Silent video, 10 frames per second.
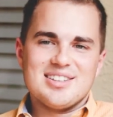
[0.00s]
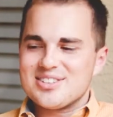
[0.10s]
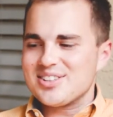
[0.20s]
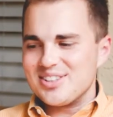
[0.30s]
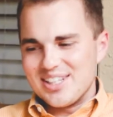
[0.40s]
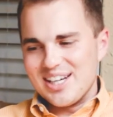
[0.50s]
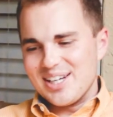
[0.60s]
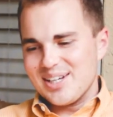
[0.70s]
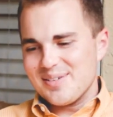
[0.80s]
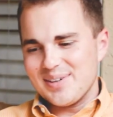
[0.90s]
It's a good
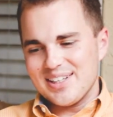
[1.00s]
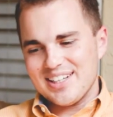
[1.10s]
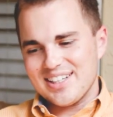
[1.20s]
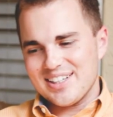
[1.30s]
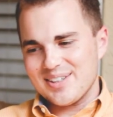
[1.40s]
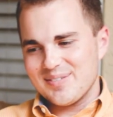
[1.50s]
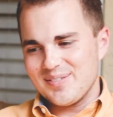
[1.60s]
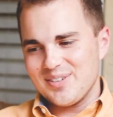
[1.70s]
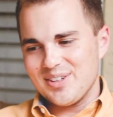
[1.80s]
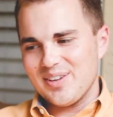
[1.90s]
time, and
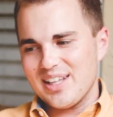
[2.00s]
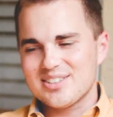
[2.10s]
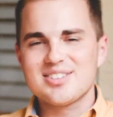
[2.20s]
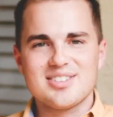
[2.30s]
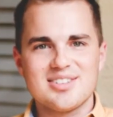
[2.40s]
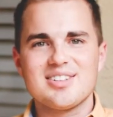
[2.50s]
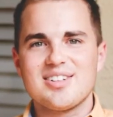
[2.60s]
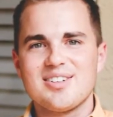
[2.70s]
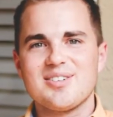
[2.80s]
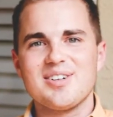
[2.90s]
that's
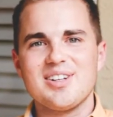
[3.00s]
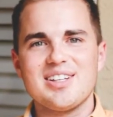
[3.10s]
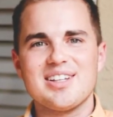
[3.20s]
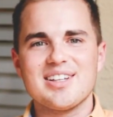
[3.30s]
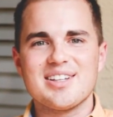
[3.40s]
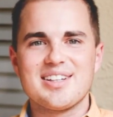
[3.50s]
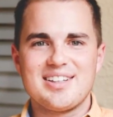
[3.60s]
really the